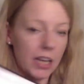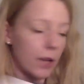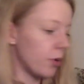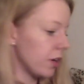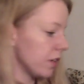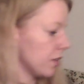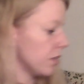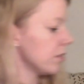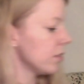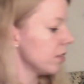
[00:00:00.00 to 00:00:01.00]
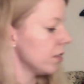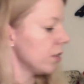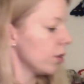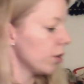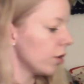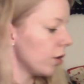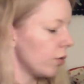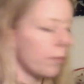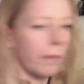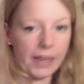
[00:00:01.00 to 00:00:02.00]
wanna
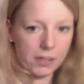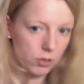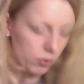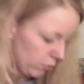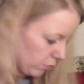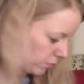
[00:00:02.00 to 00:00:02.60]
go back to.